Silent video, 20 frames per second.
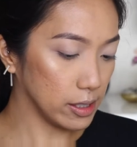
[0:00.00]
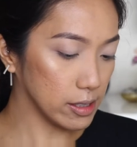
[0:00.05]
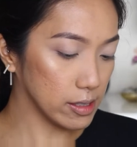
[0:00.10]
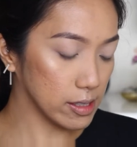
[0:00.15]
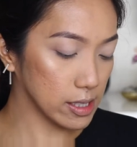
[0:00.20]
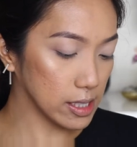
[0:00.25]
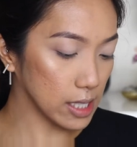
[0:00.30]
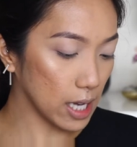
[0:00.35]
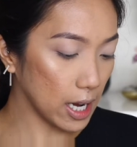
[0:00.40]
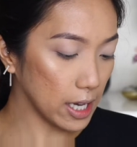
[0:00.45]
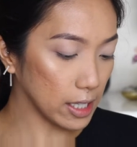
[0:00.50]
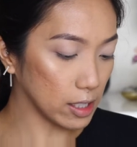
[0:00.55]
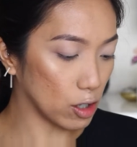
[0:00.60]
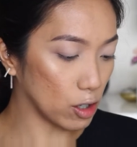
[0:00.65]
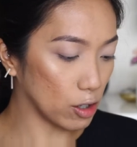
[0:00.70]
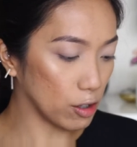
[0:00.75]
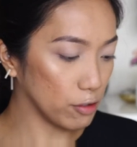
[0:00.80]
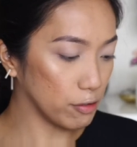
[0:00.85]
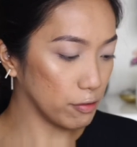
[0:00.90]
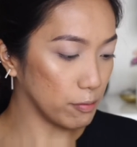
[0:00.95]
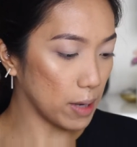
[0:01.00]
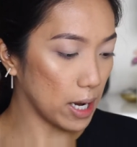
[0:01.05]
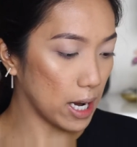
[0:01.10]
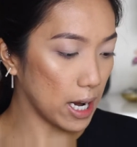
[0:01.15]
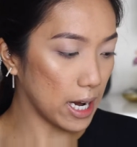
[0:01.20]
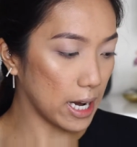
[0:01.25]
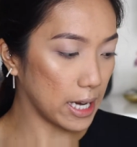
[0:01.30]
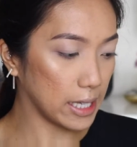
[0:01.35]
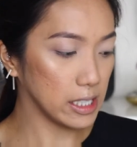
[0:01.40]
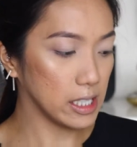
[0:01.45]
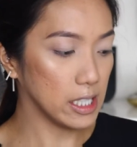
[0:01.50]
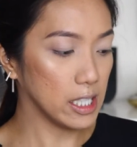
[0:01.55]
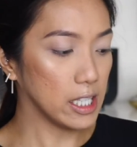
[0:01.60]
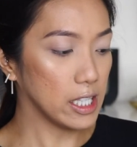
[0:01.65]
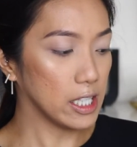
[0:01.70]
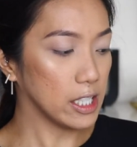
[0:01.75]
start off by